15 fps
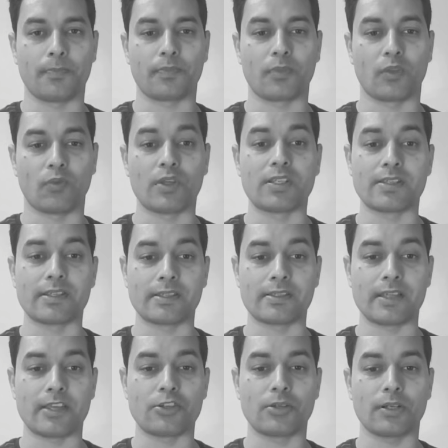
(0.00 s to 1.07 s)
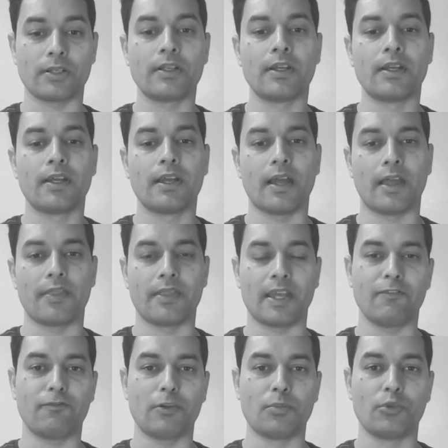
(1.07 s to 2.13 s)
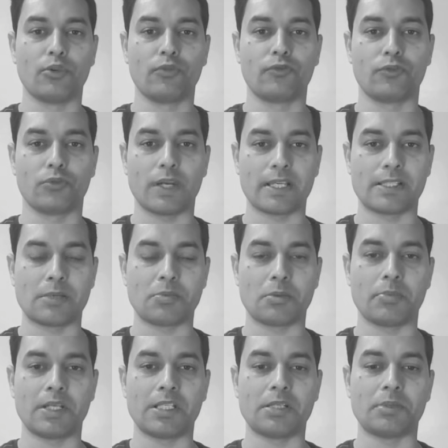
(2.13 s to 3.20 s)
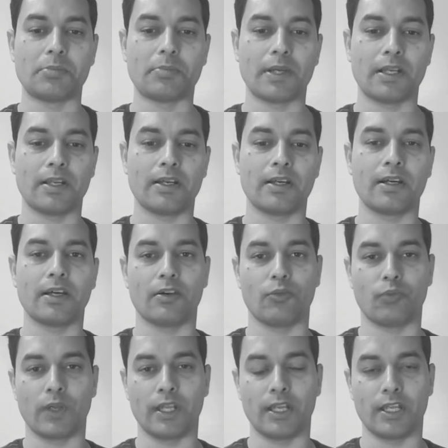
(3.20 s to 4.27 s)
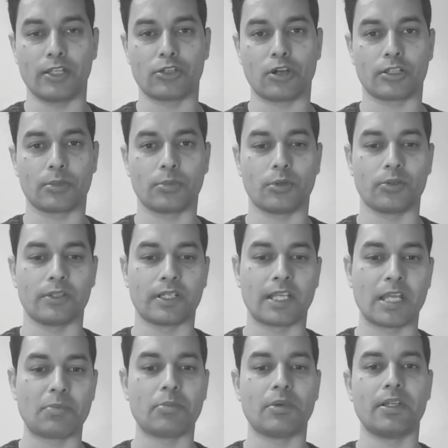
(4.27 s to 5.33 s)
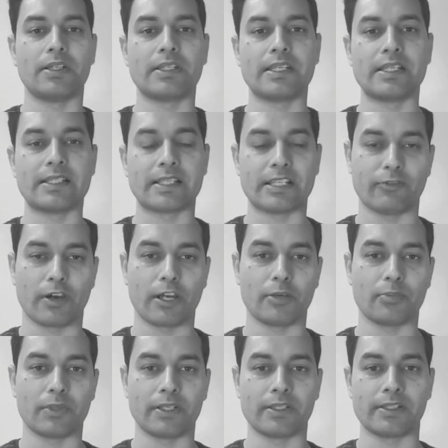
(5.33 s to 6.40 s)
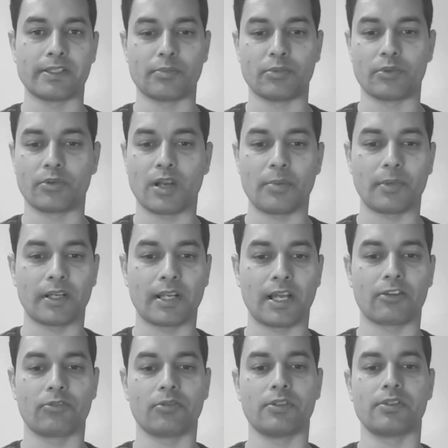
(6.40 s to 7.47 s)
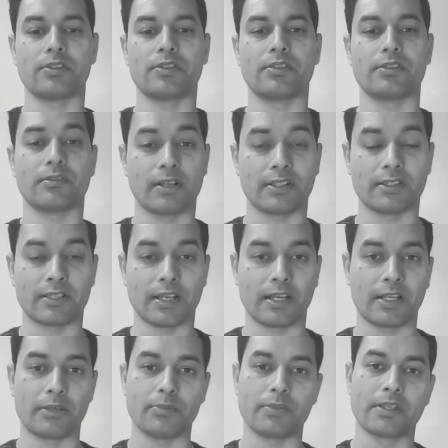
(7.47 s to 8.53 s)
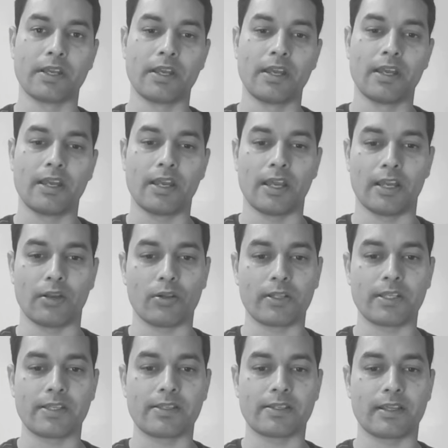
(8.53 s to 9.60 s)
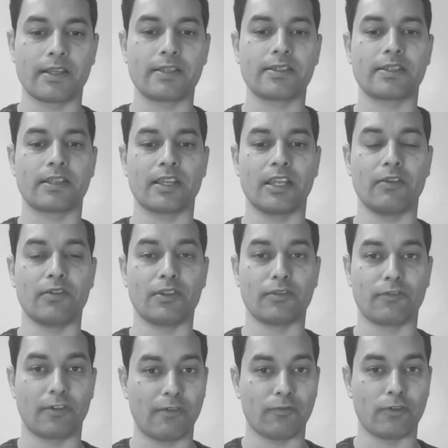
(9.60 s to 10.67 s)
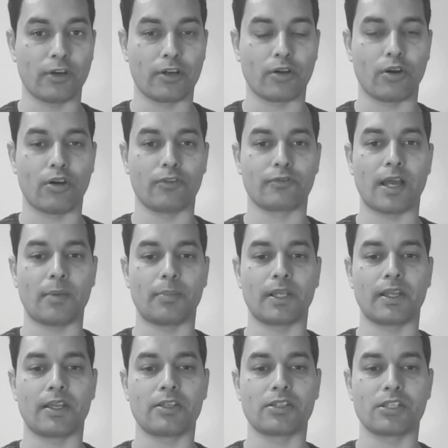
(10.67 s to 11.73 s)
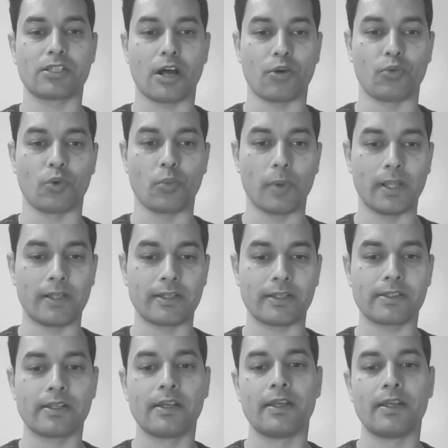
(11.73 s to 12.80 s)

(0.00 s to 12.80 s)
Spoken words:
which is essential. And then we moved to SAP BTP pillar. We talked about the capabilities, environments, the programming languages, runtimes, and all these things, even the framework of the applications, how we build it.